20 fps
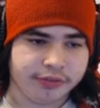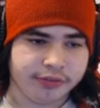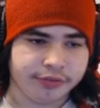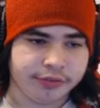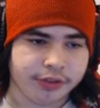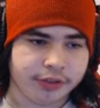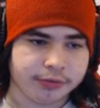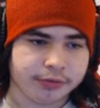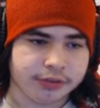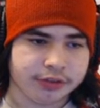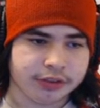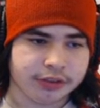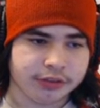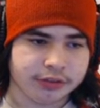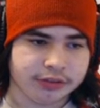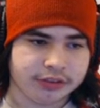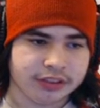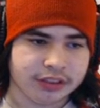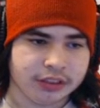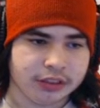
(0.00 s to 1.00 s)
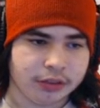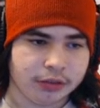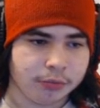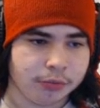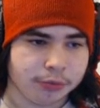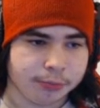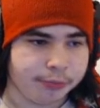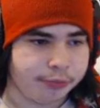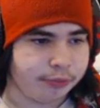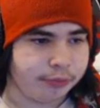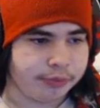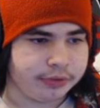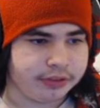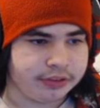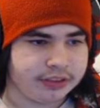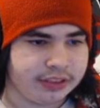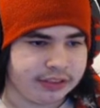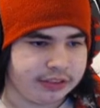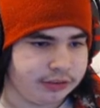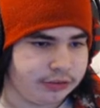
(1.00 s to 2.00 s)
I feel like we should understand our world before we
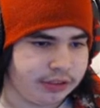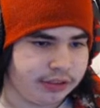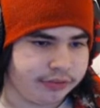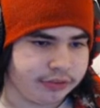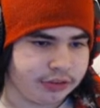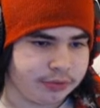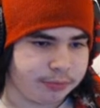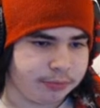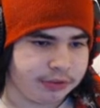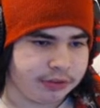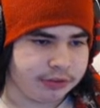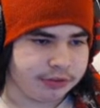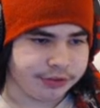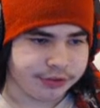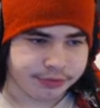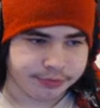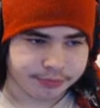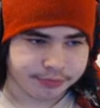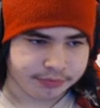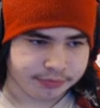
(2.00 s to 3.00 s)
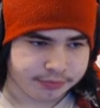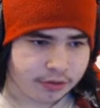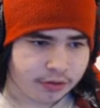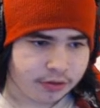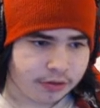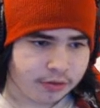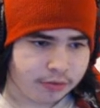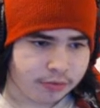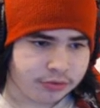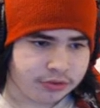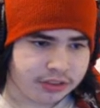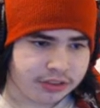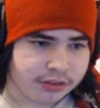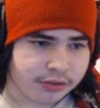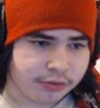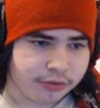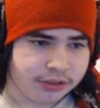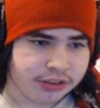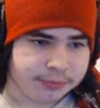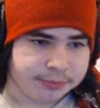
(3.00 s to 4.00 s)
decide to travel somewhere else. Would you rather
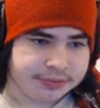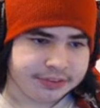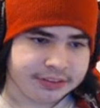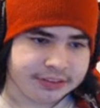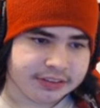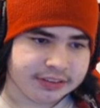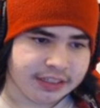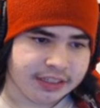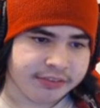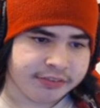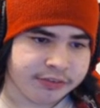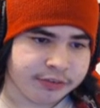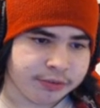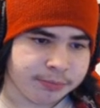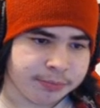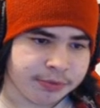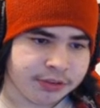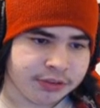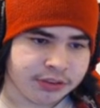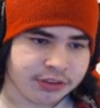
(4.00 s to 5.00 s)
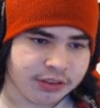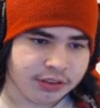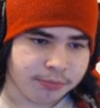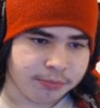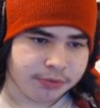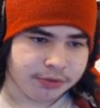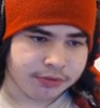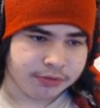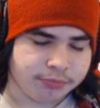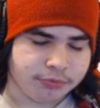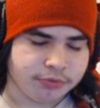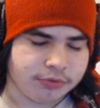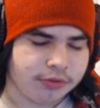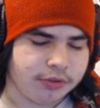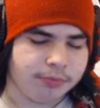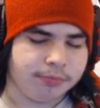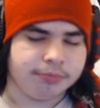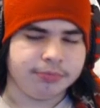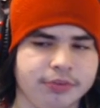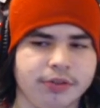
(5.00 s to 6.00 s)
go deep sea diving or bungee jumping?
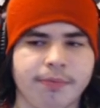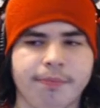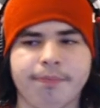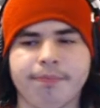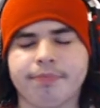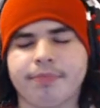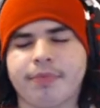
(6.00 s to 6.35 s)
Don't jump.